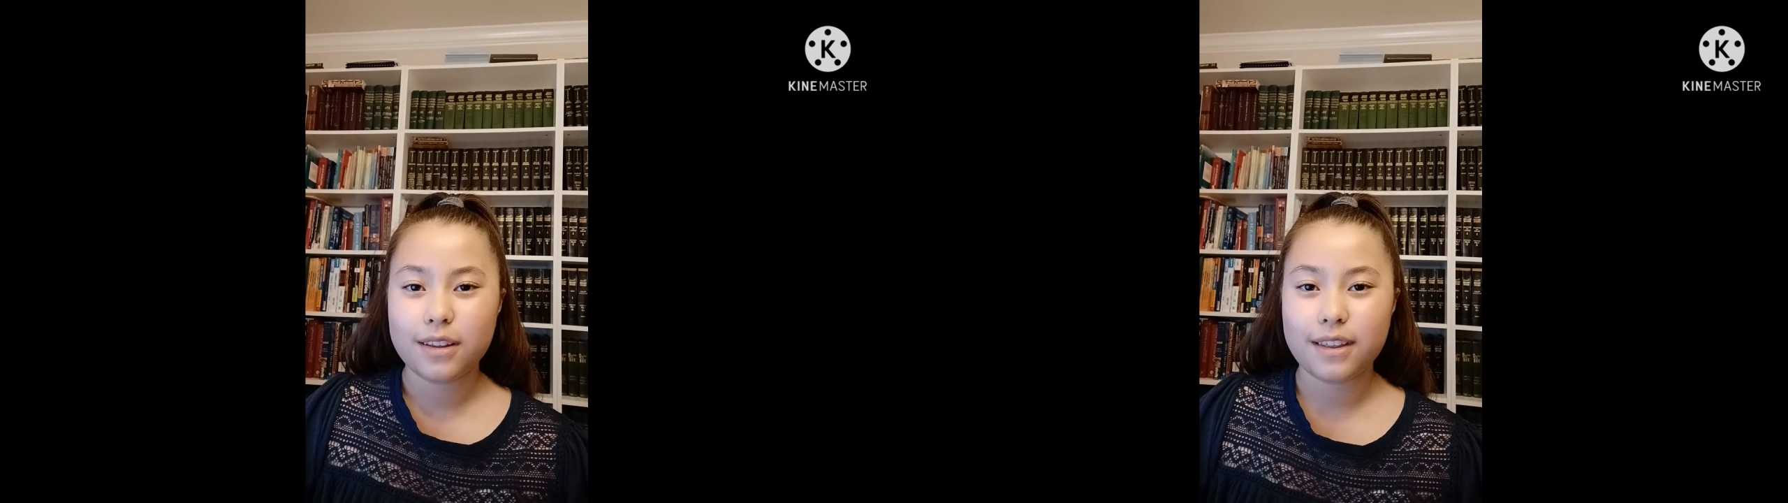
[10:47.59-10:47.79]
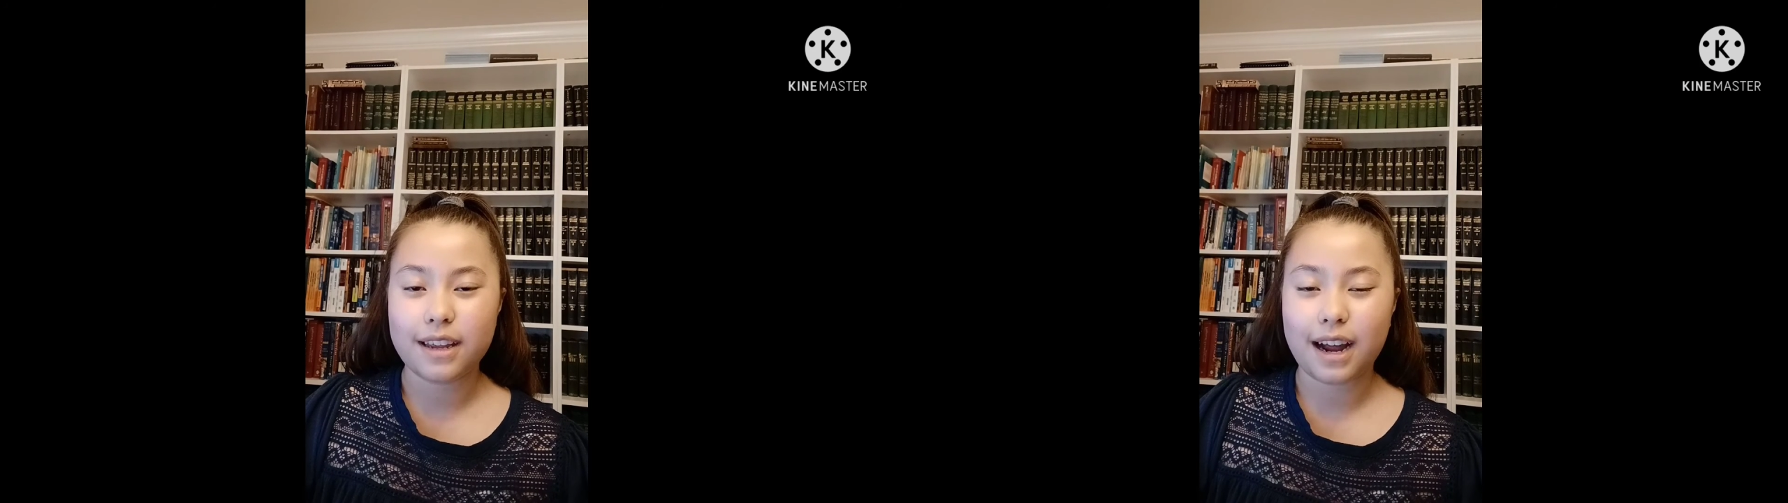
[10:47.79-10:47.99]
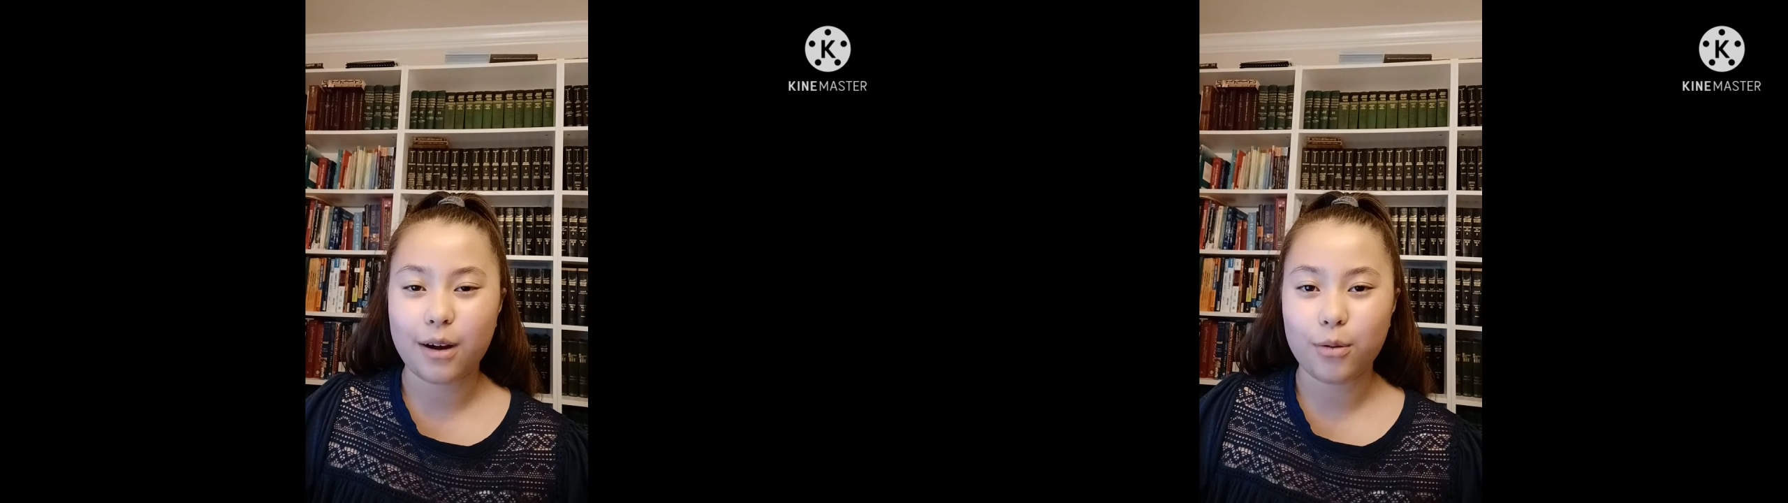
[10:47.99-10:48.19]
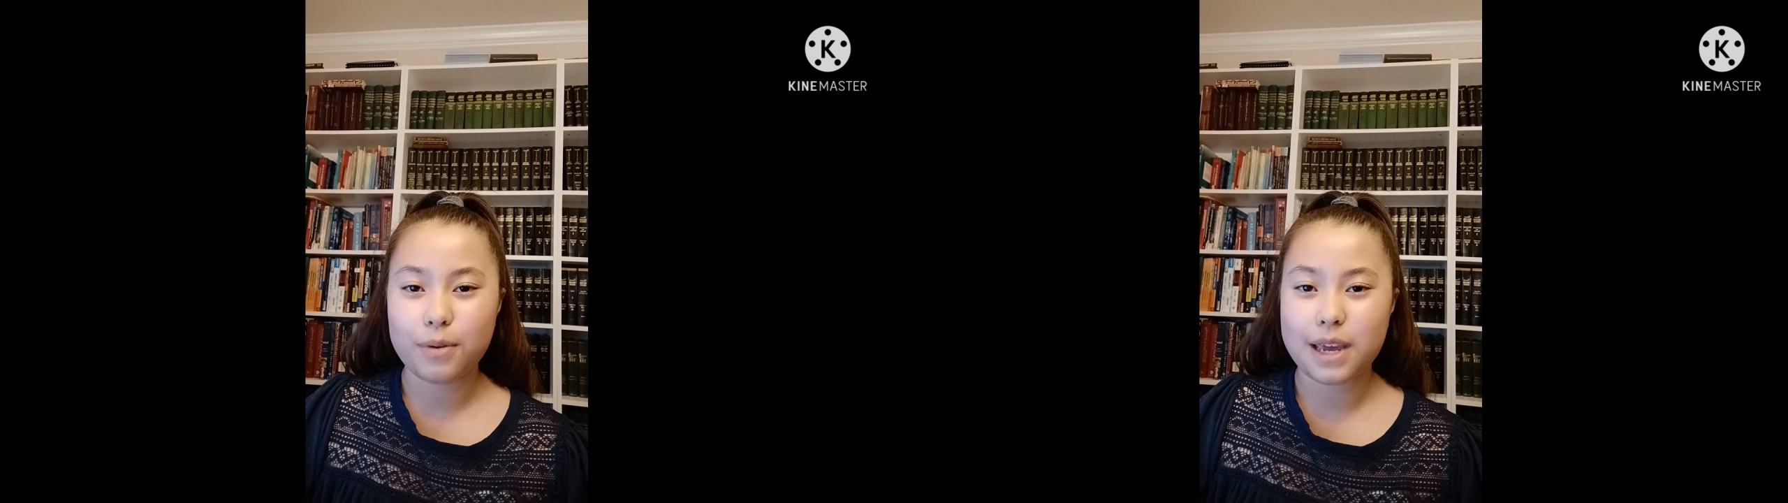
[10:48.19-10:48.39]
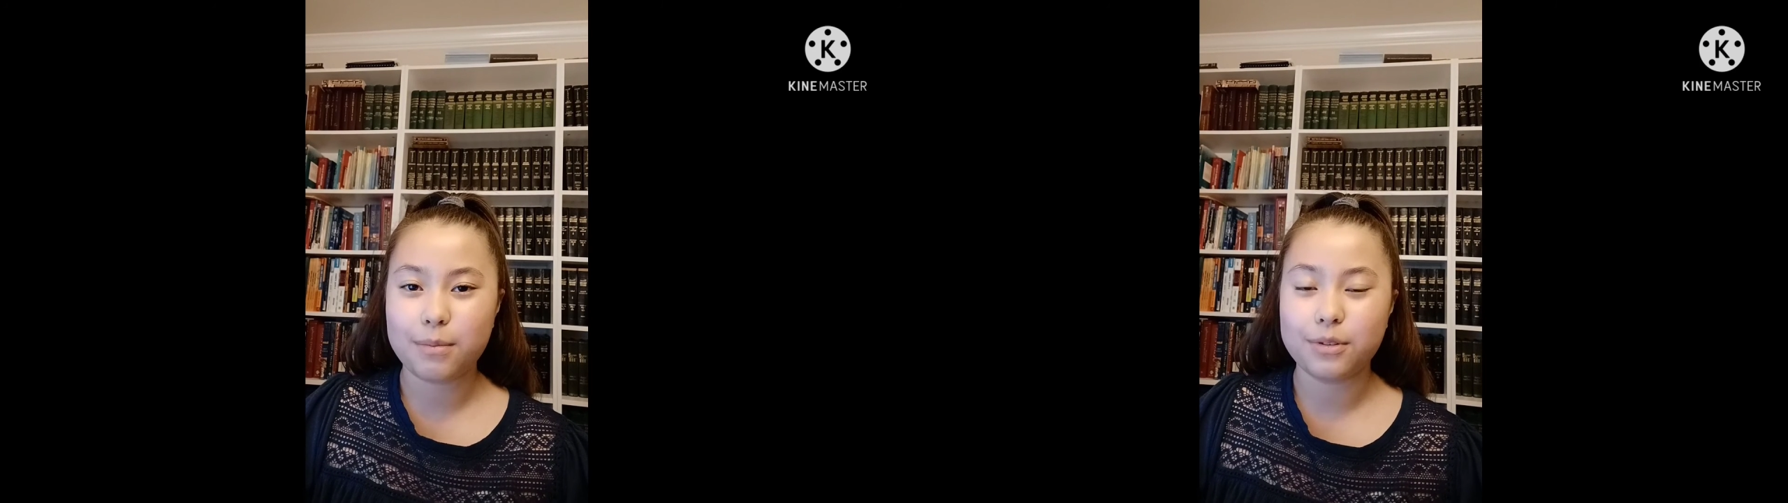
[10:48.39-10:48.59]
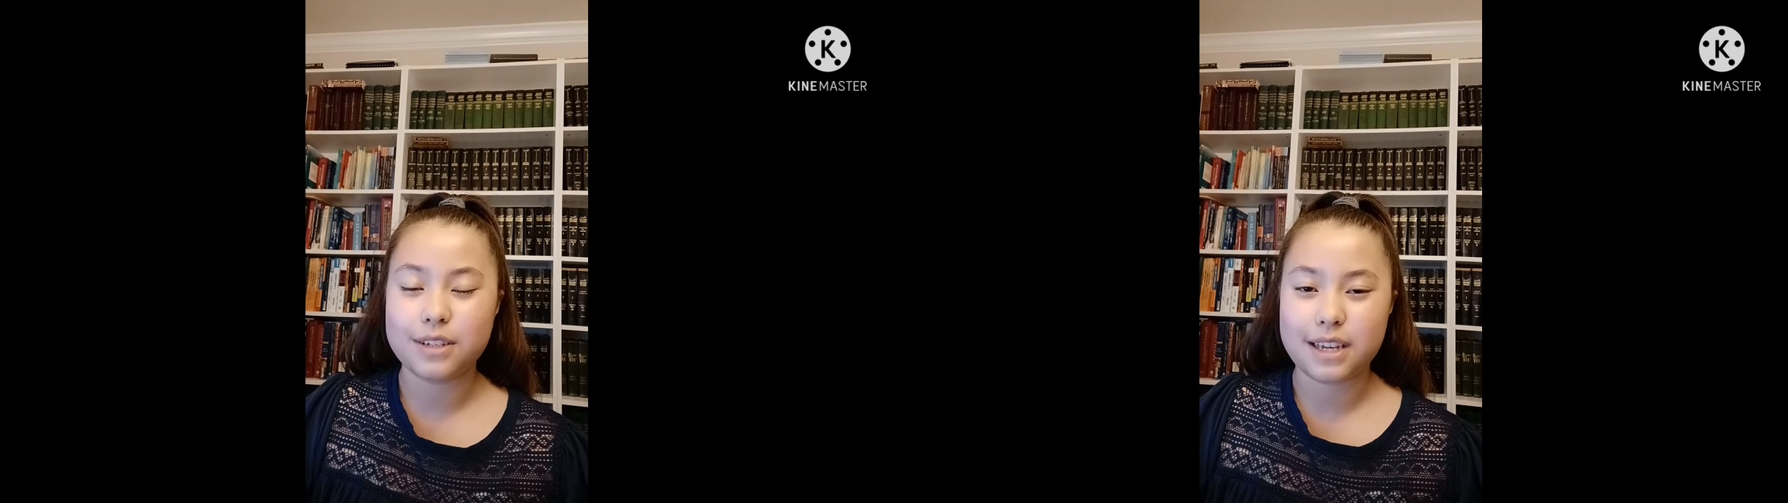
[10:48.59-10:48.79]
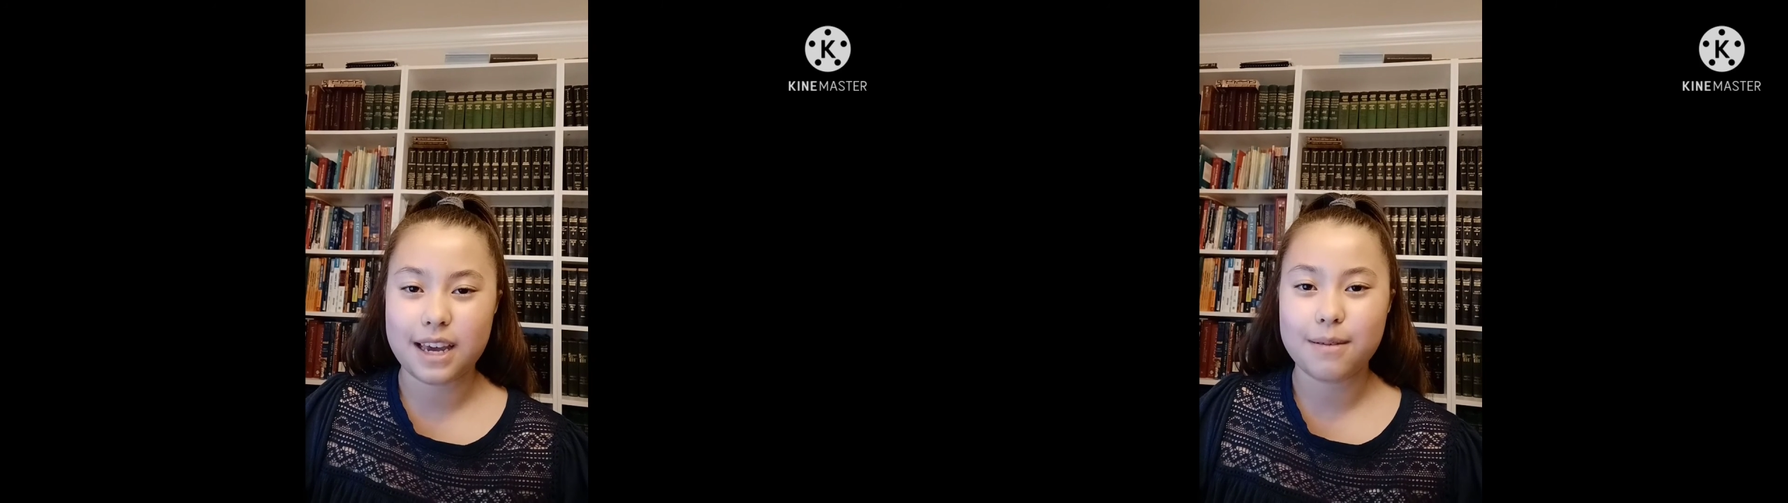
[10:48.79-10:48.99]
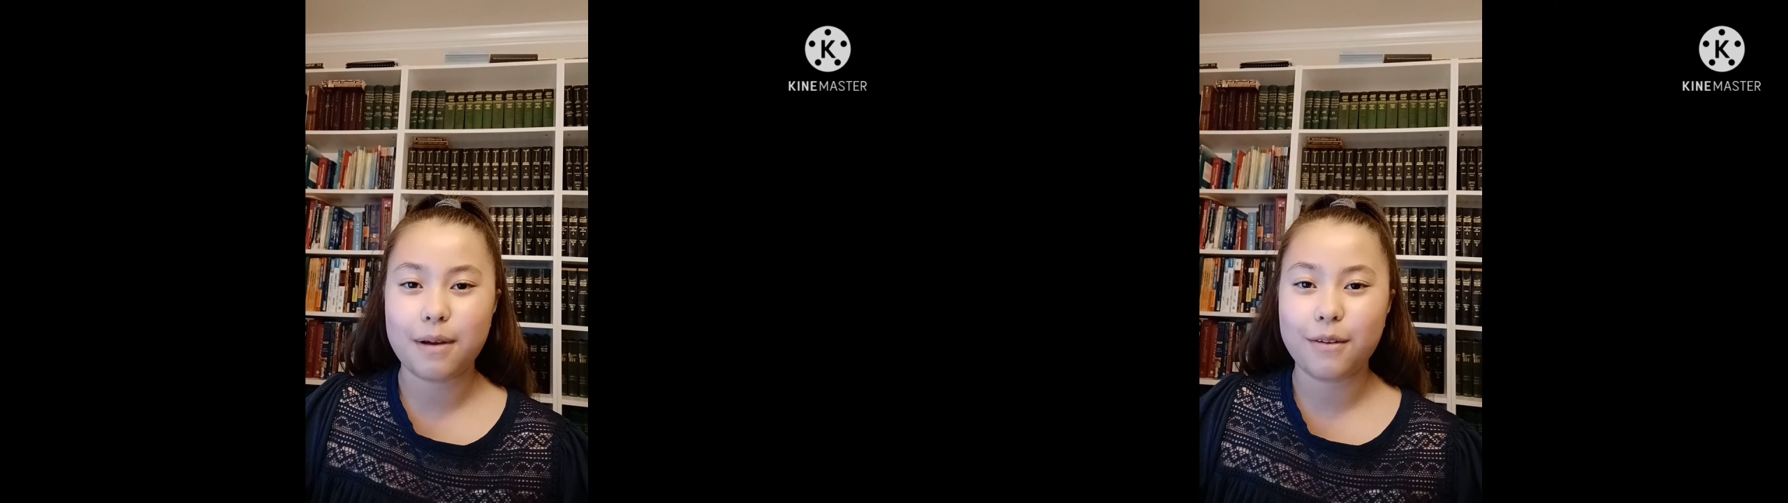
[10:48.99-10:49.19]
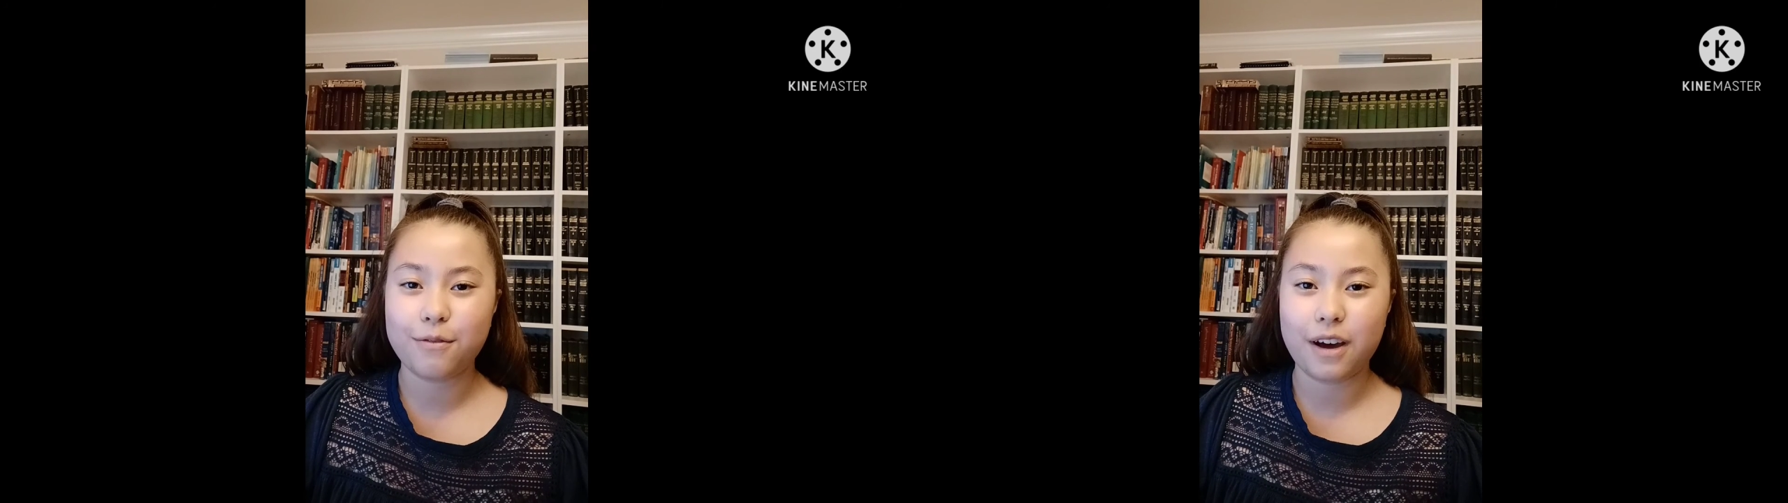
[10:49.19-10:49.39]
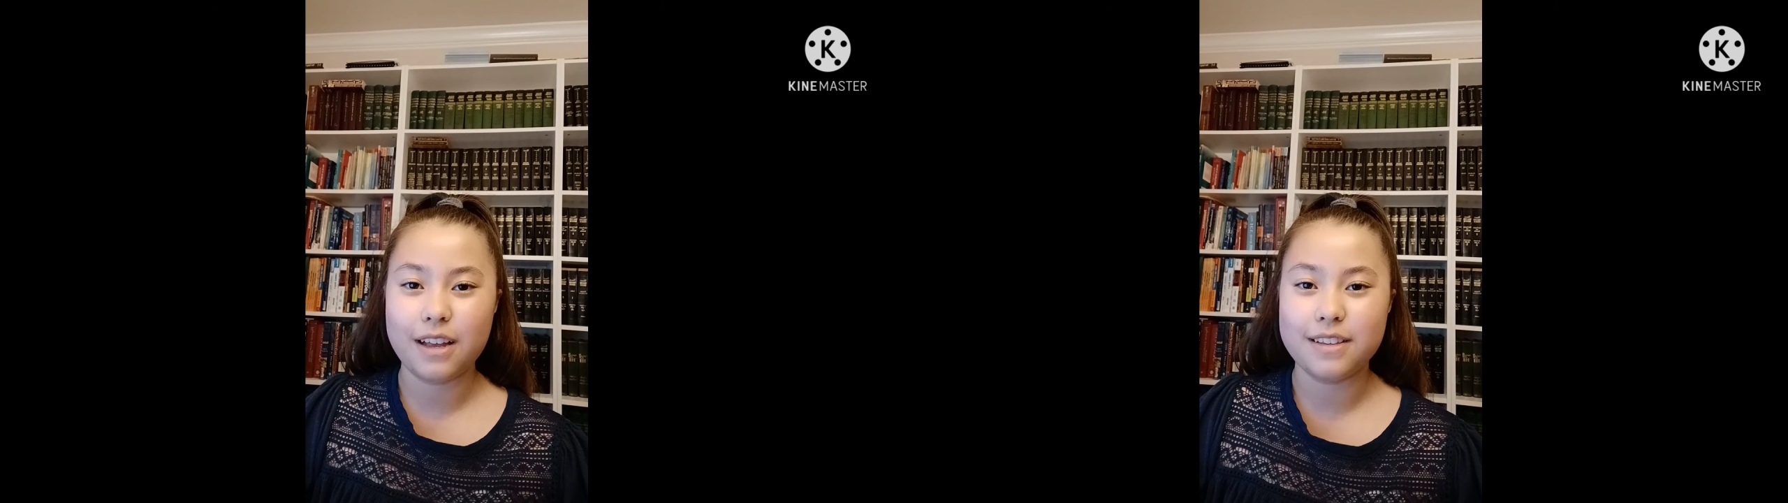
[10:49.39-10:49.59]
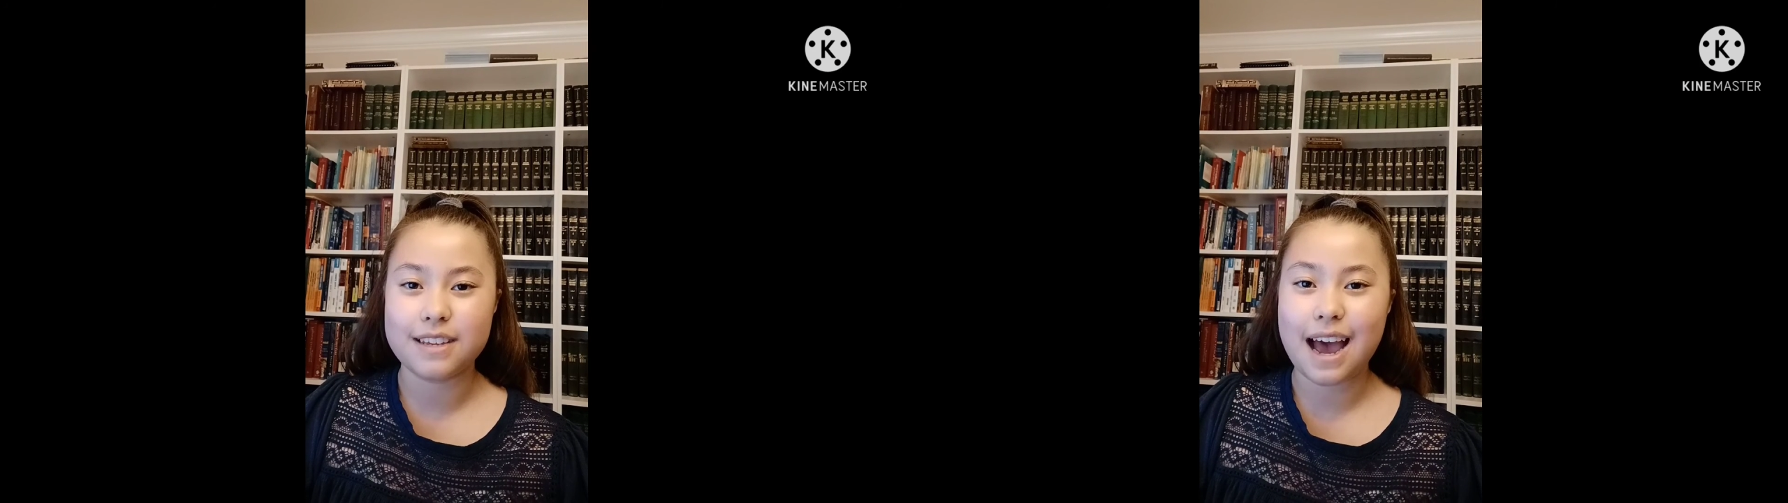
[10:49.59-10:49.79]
that I will be able to get my funds